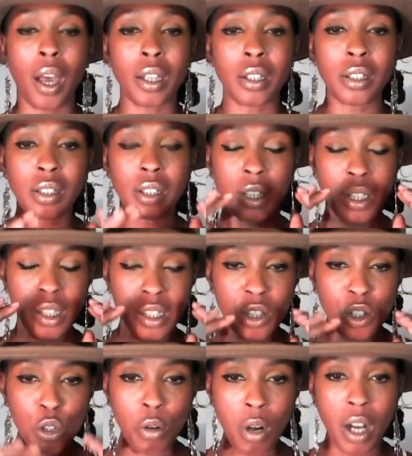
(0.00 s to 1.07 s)
And
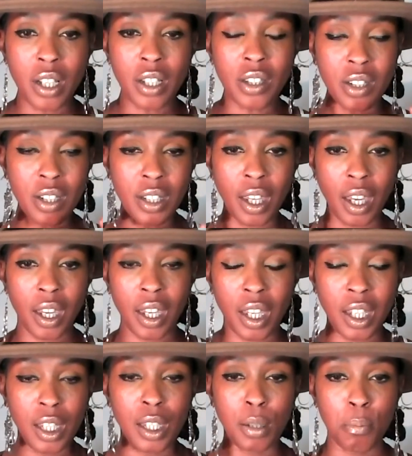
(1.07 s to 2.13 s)
in trying to get
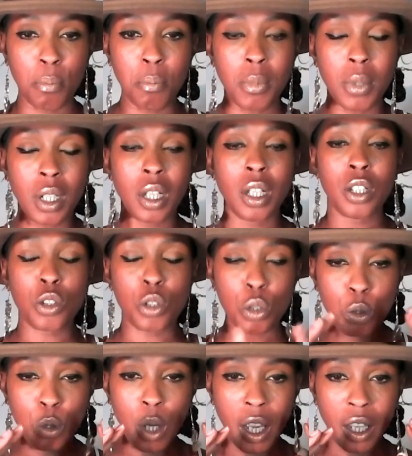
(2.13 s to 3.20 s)
him
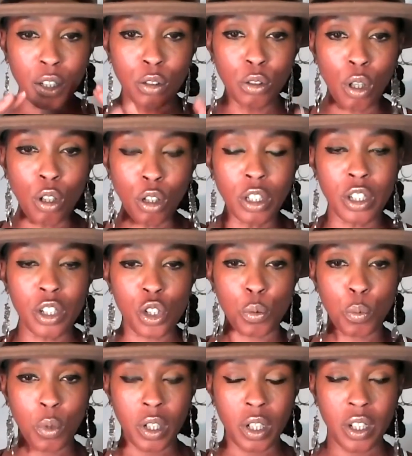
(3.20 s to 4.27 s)
to acknowledge
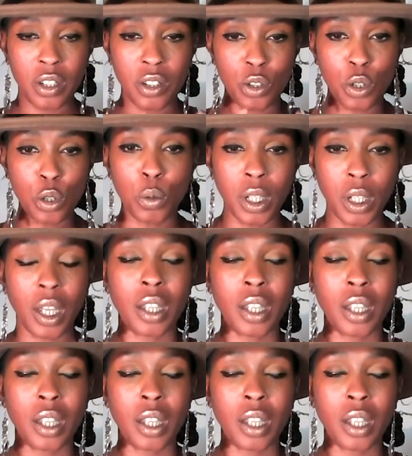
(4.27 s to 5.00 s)
what he's doing